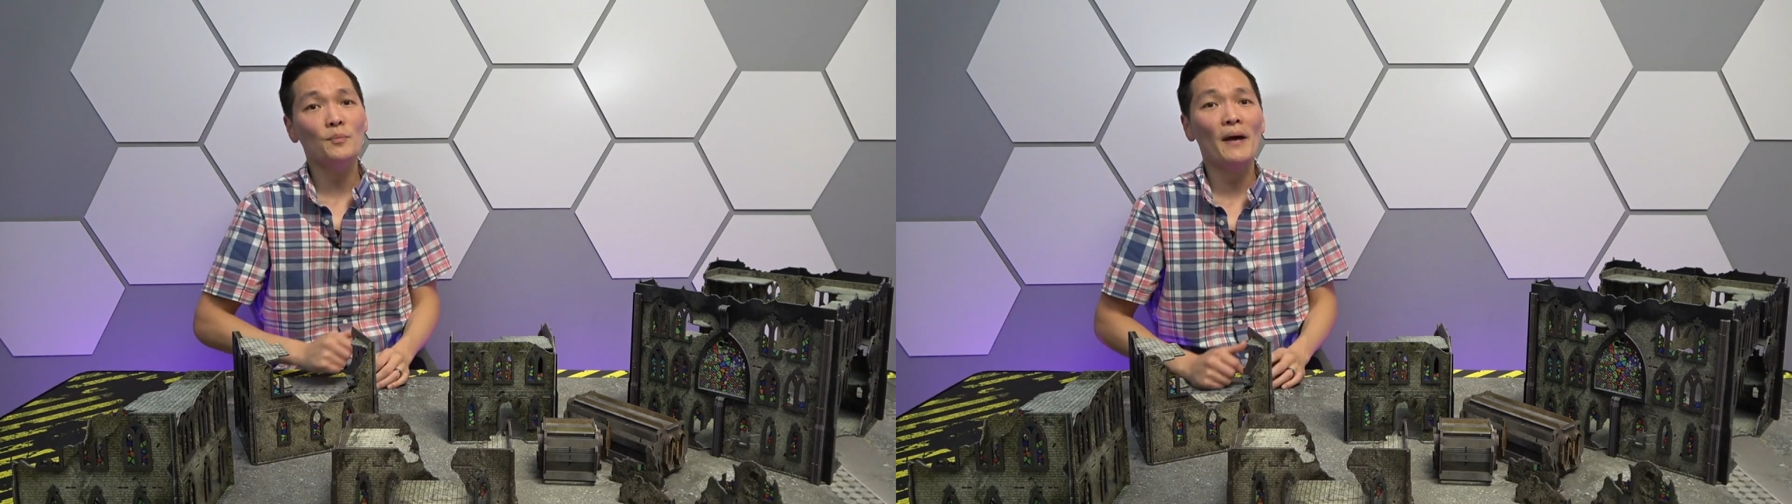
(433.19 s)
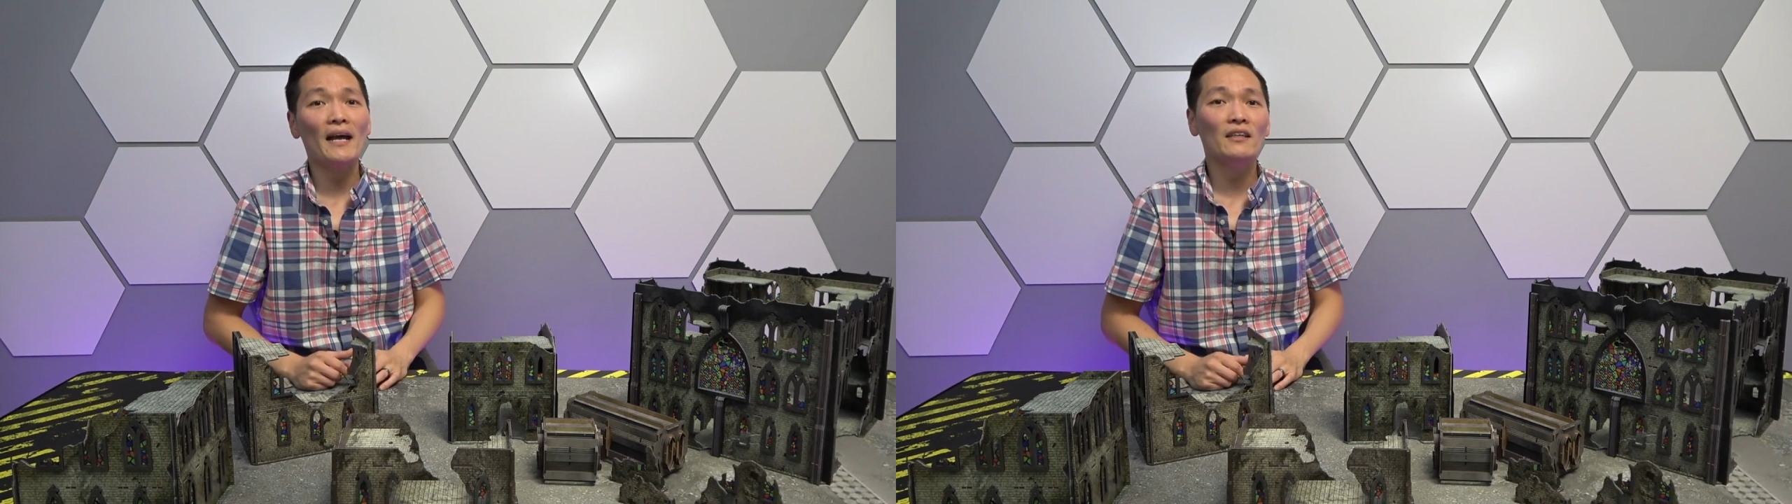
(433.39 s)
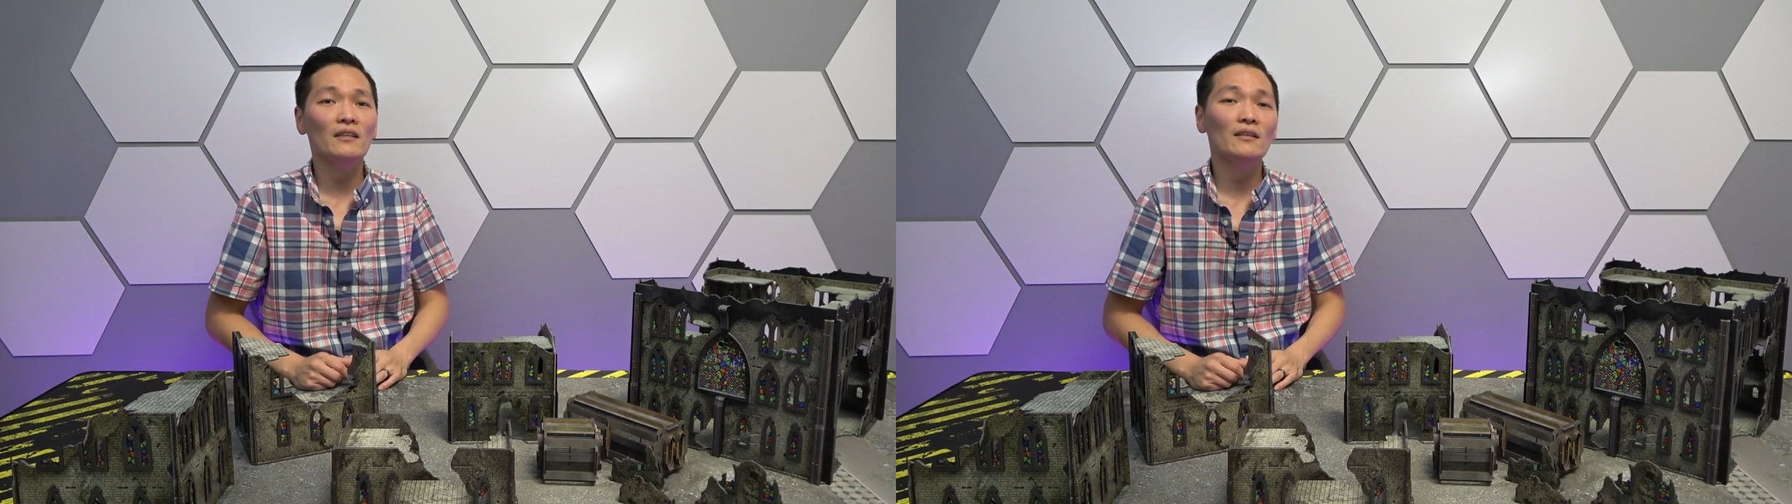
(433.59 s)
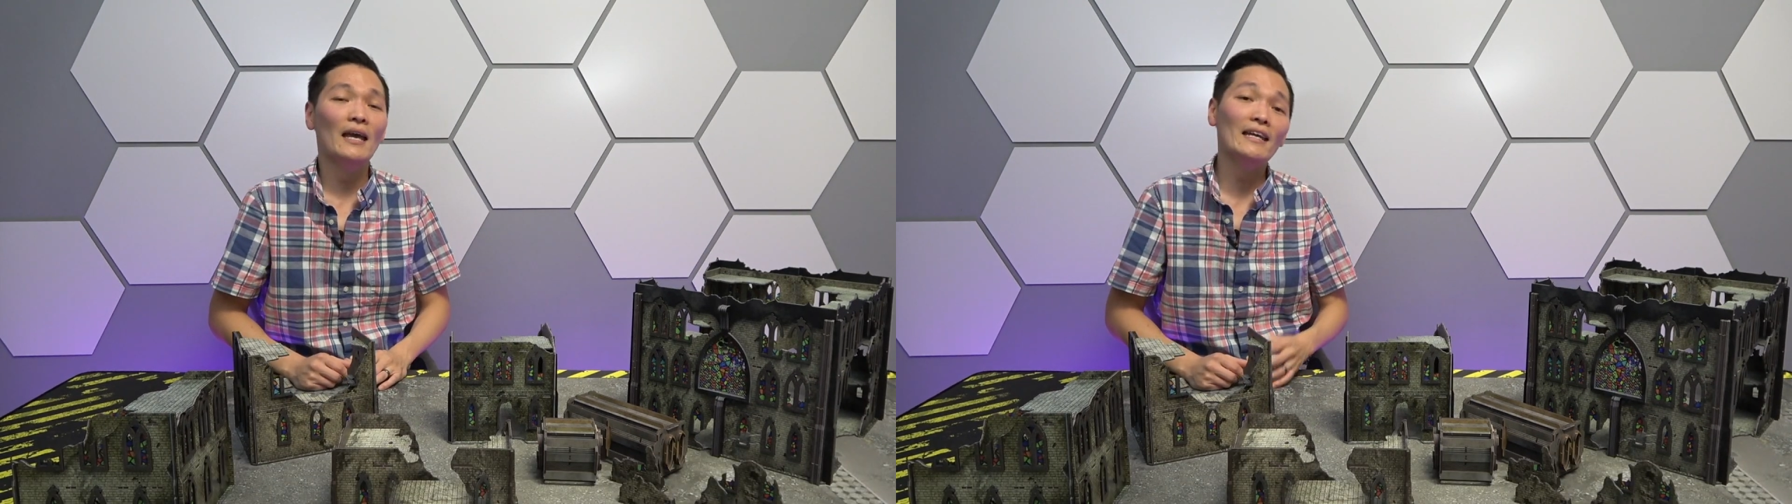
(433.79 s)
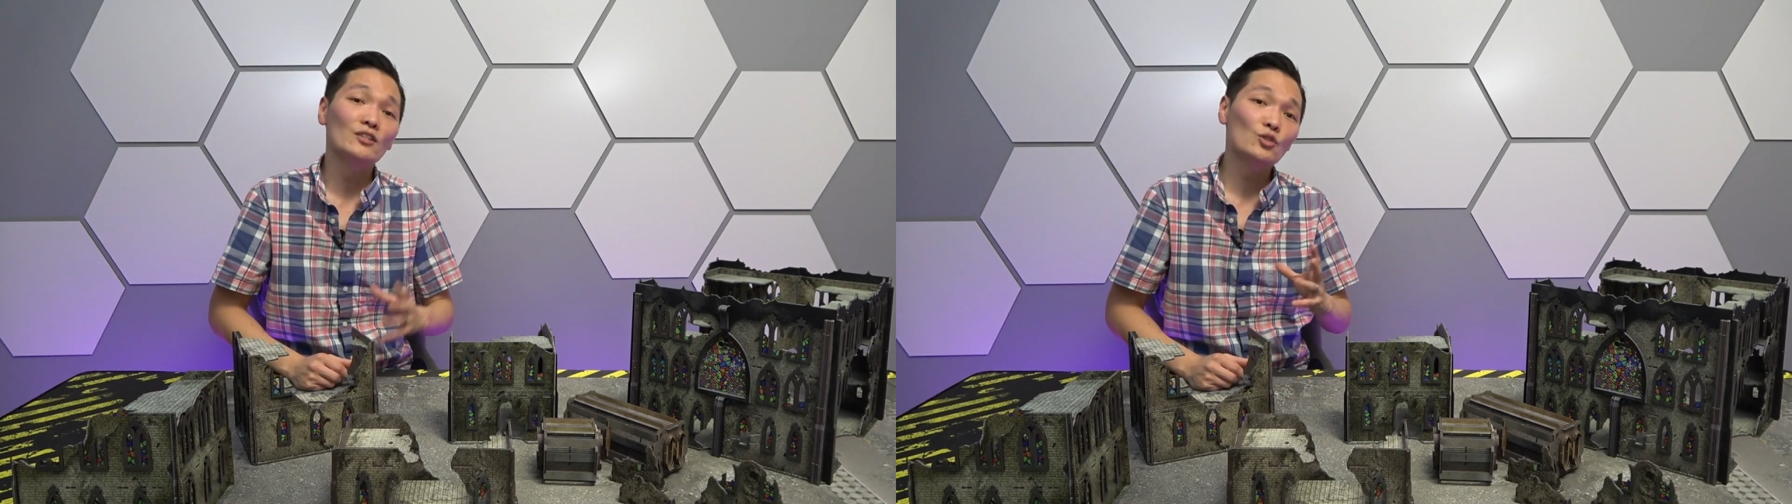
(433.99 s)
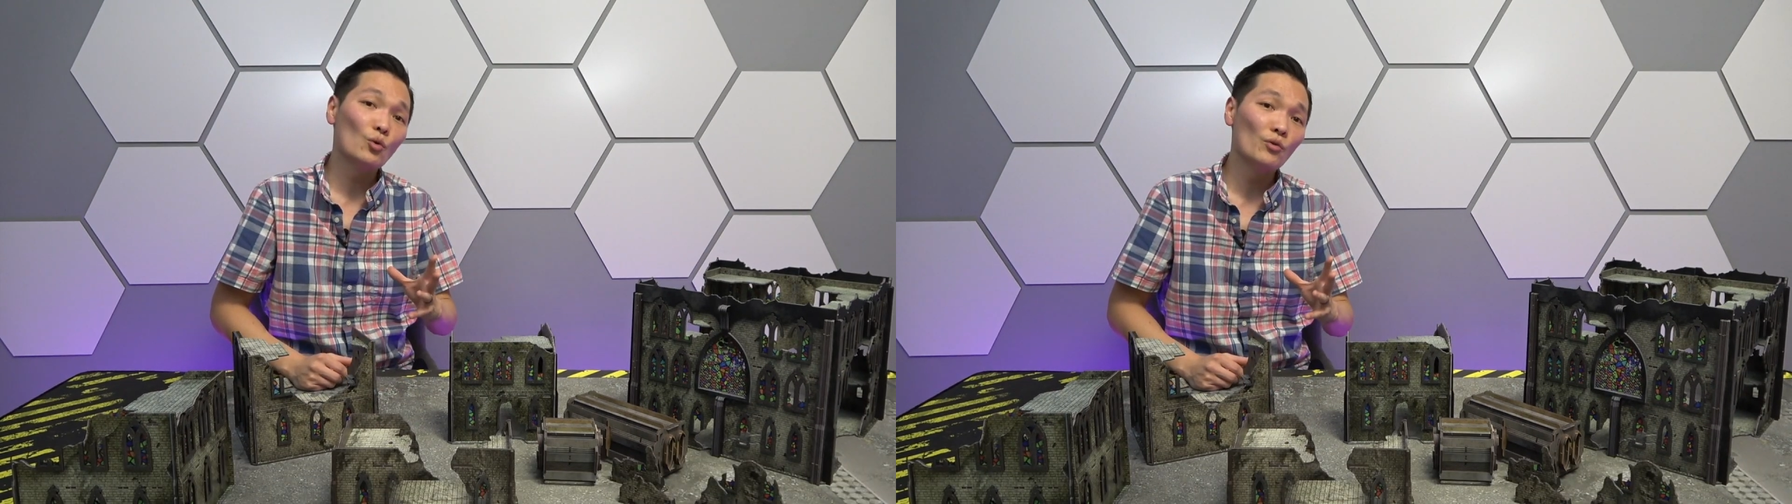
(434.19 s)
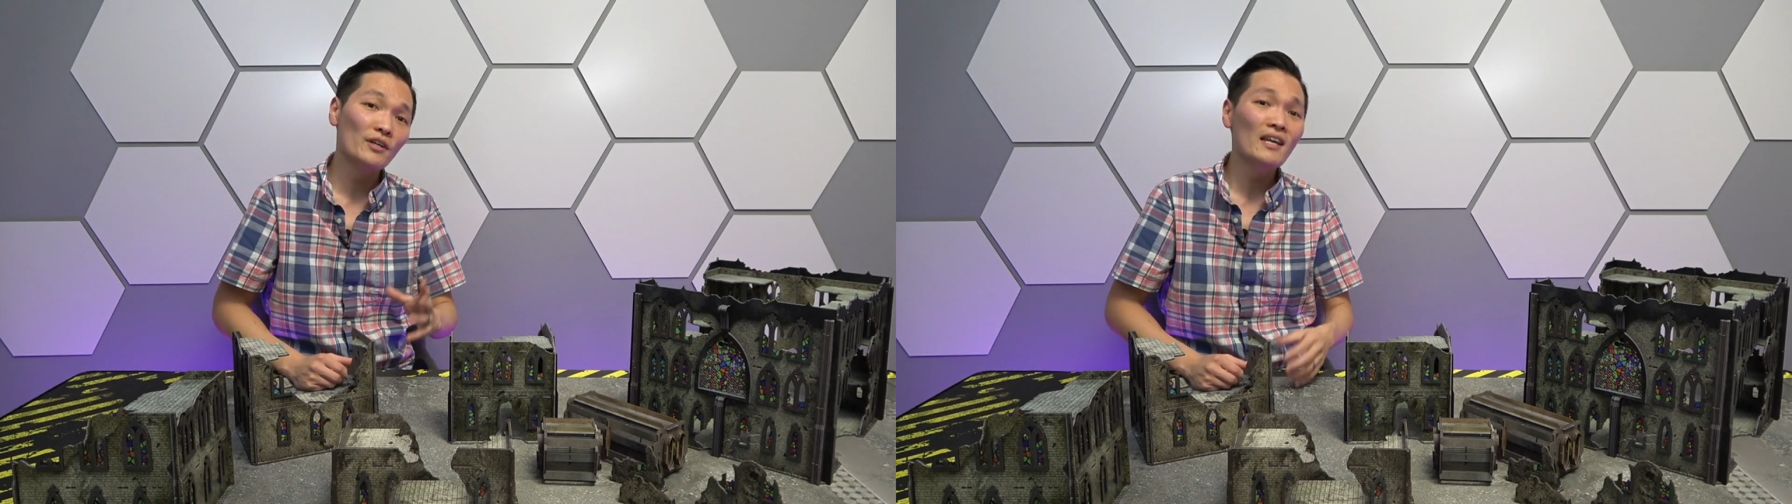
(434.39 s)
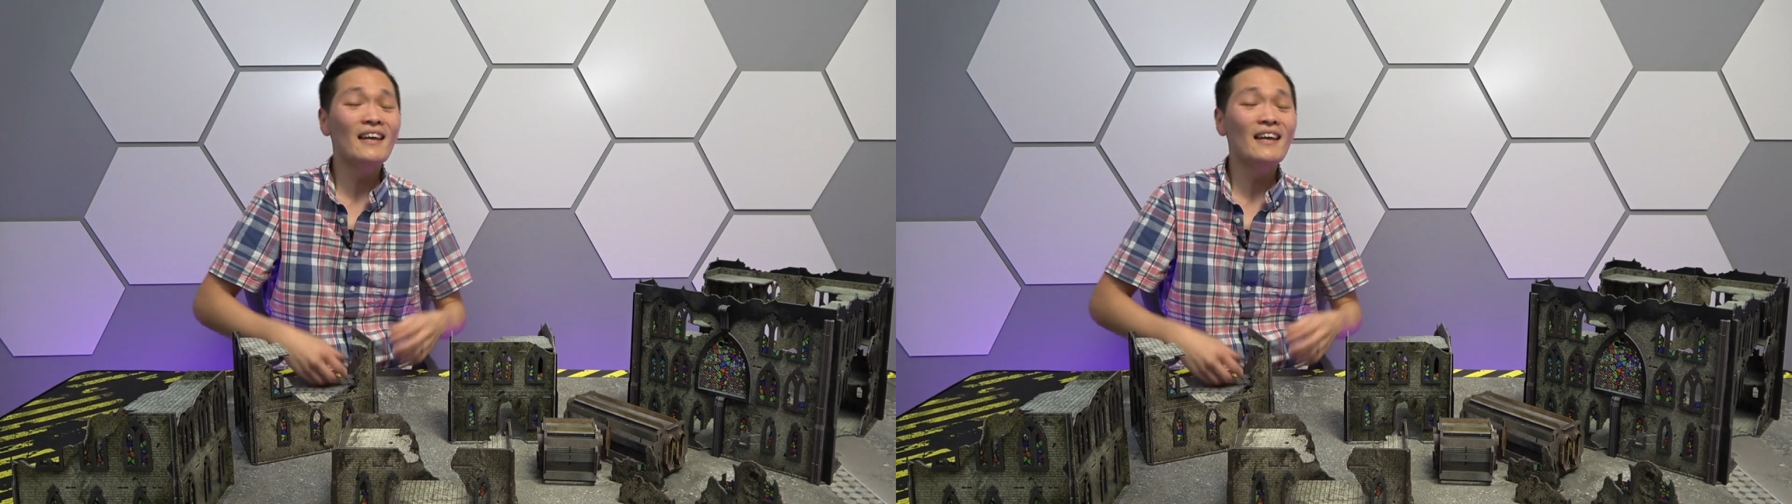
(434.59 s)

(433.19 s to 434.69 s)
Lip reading: packing and storing?